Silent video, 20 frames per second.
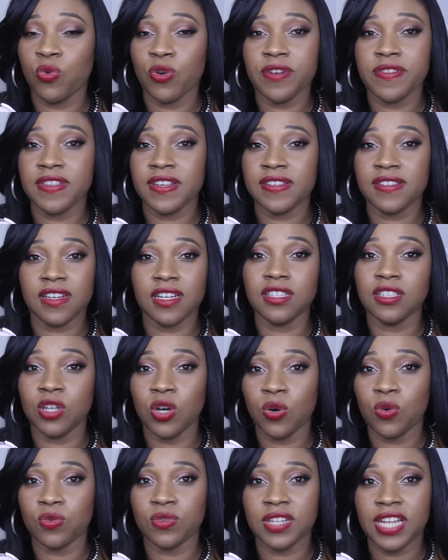worn this
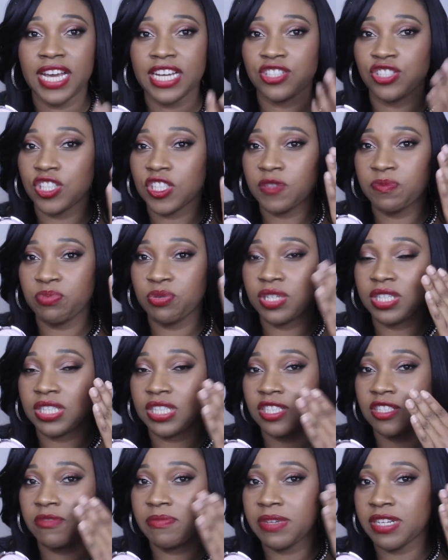alone, like just put a
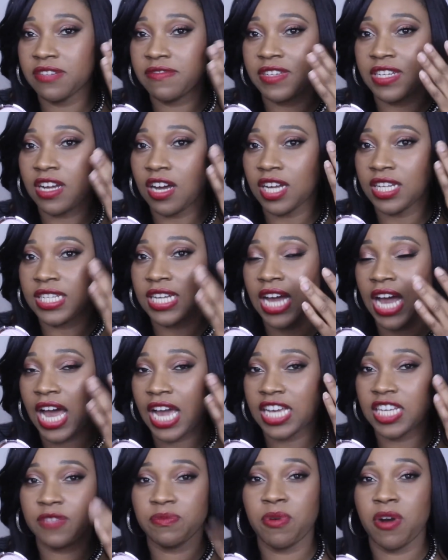little bit of it on the
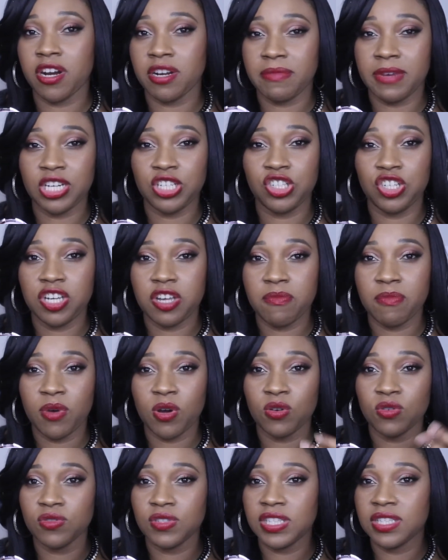highest part of my
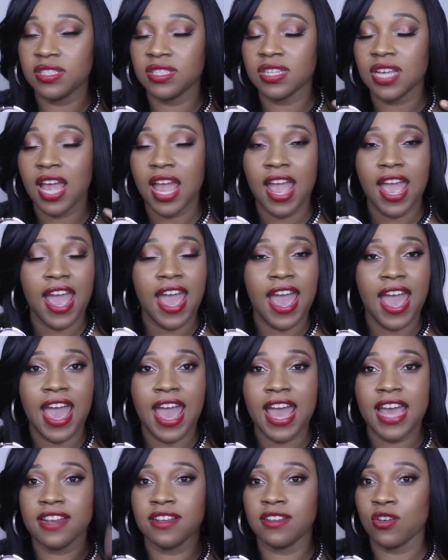cheekbones
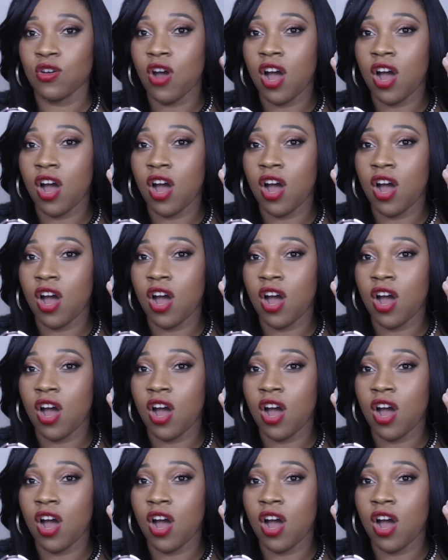and